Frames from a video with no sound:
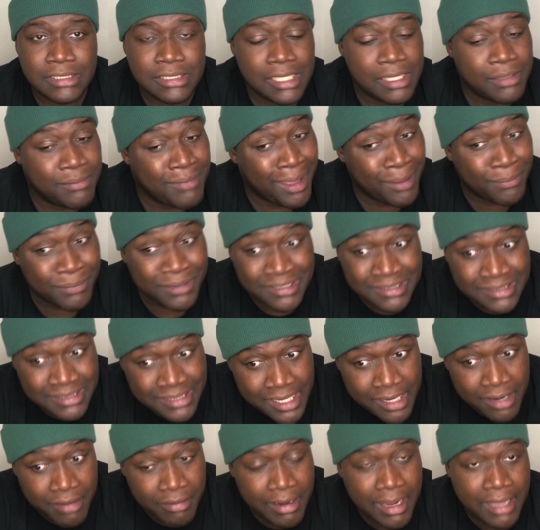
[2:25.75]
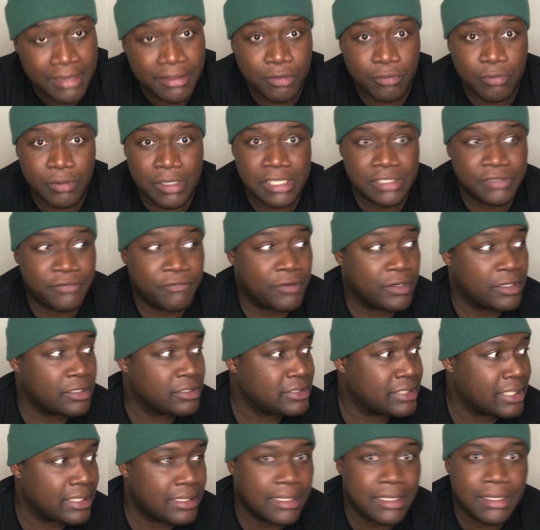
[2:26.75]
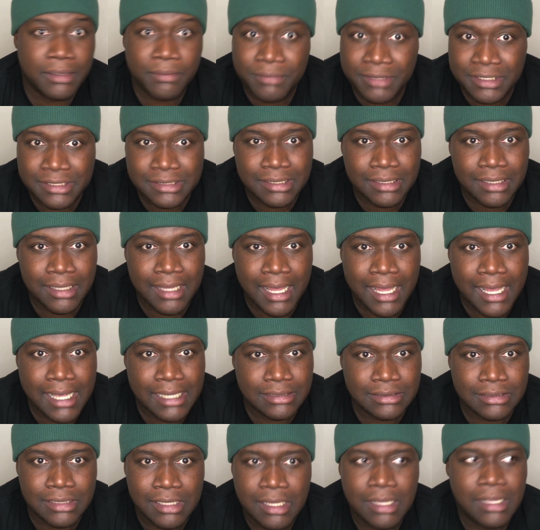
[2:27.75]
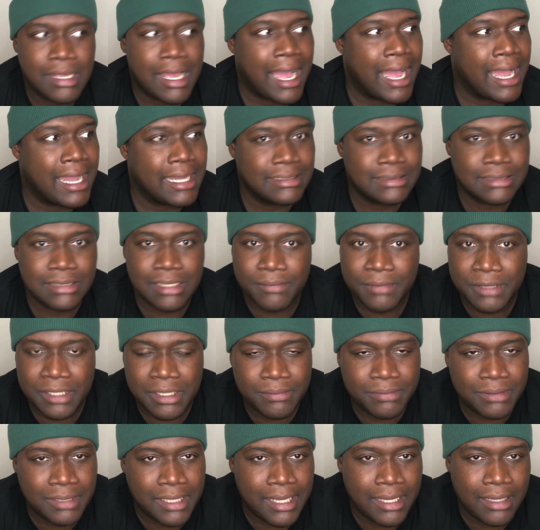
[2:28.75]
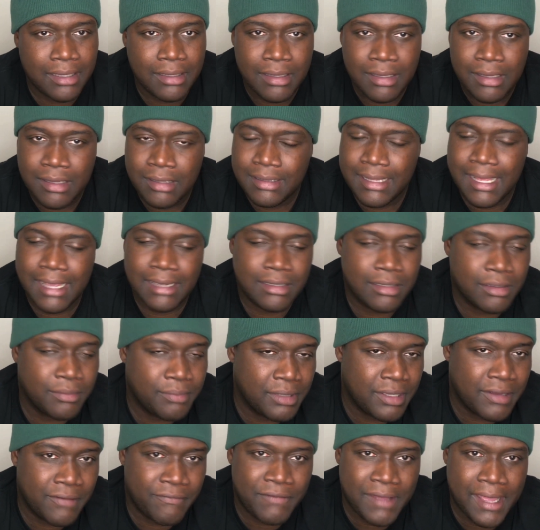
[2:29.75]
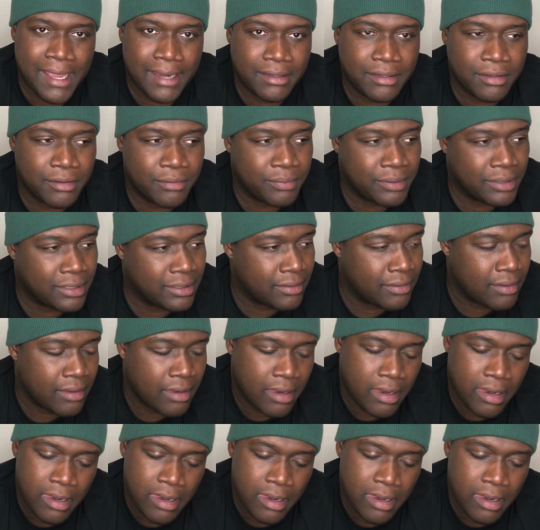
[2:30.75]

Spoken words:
He might be staring at the rush first and then missing guys, eyes coming up late. That could be a factor, but